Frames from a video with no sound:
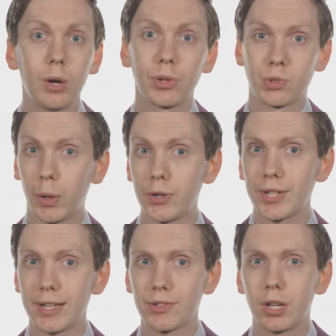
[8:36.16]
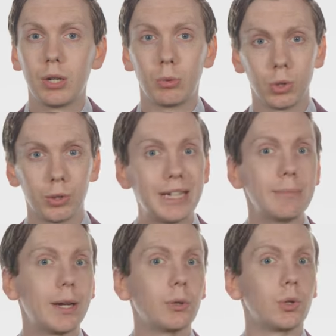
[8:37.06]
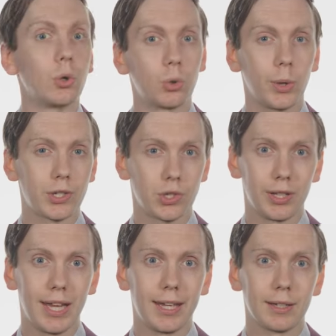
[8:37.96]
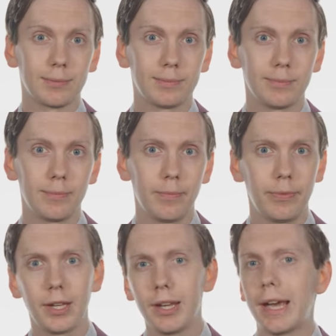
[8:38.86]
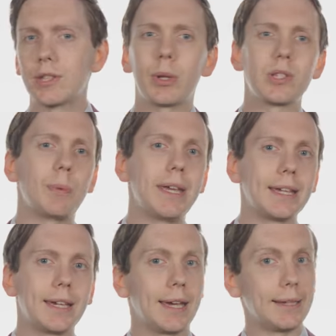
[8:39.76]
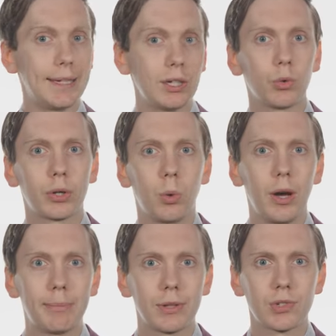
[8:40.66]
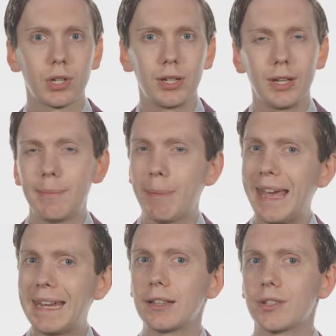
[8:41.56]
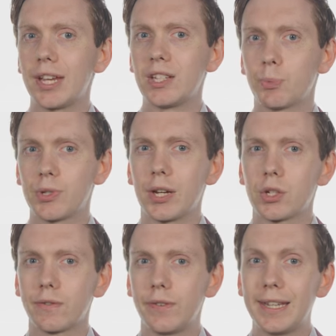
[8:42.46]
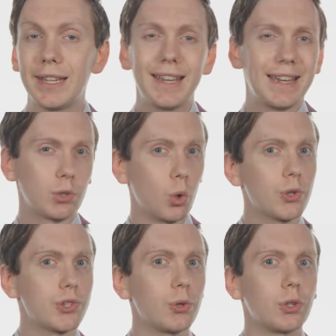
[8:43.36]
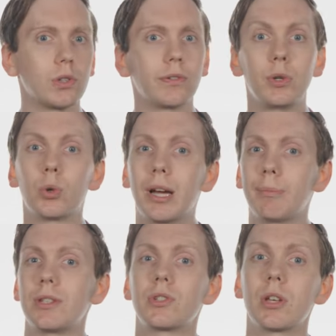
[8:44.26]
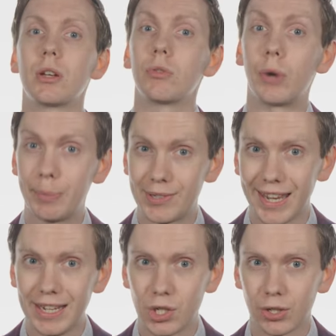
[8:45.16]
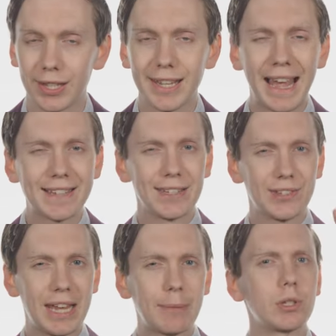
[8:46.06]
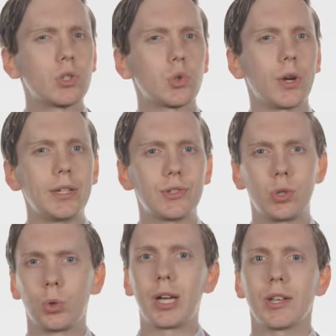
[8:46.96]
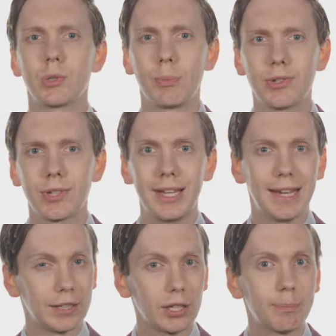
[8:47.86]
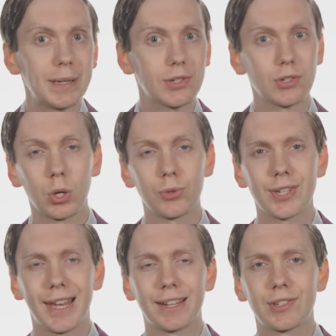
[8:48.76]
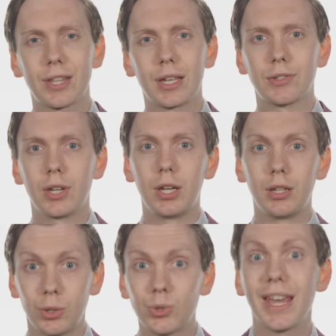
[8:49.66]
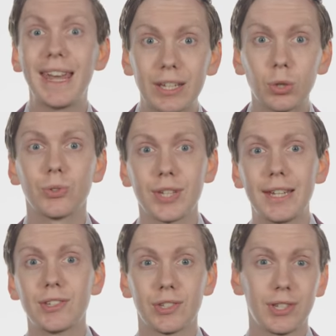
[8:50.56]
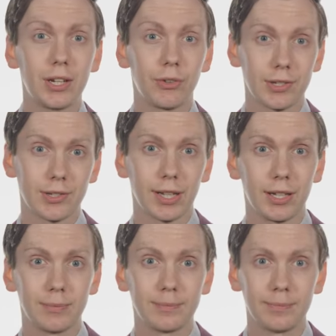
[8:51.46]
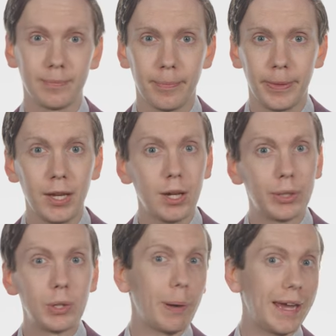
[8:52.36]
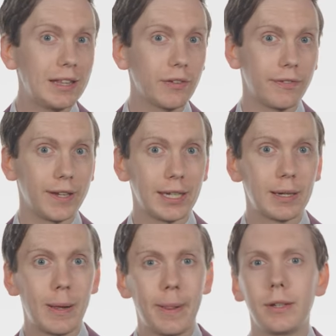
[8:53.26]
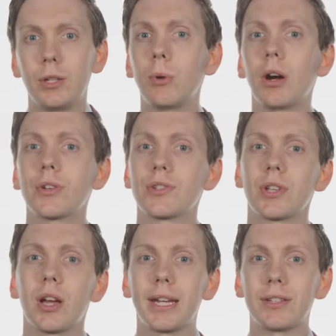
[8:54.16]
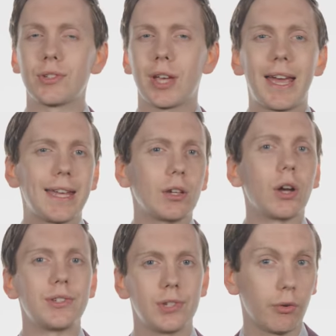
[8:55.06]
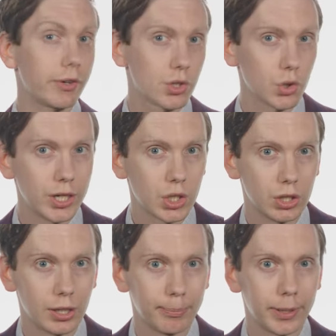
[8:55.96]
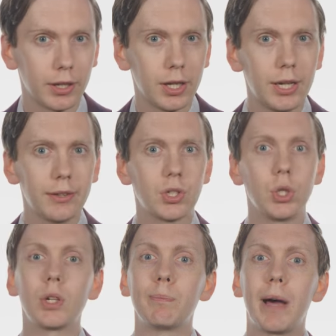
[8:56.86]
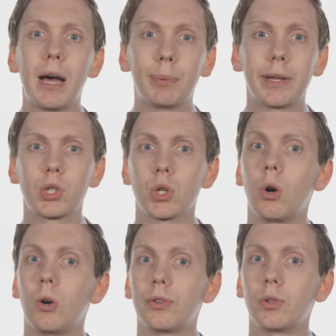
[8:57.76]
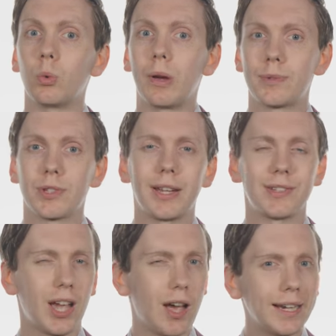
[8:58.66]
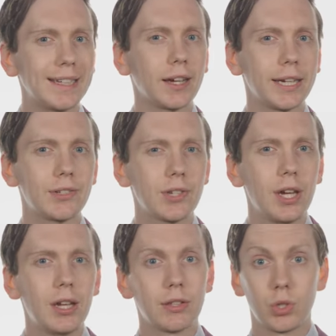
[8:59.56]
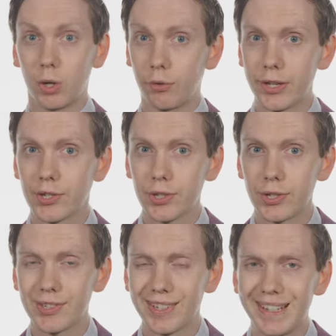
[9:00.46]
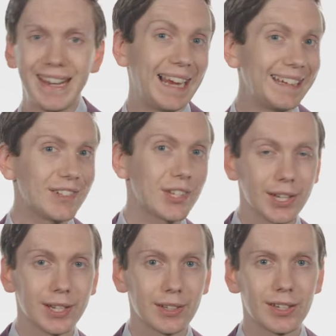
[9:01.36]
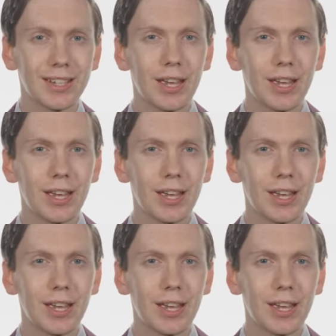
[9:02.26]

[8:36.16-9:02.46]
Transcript: Once processed, we'll email your questionnaire. As well as being a legal requirement, paying the data protection fee is also good for your company's reputation, as it demonstrates to your customers and other business contacts that you take your data seriously. When you pay the fee, you are assigned an ICO registration number that you can publish on your website to highlight that you are registered, and in turn,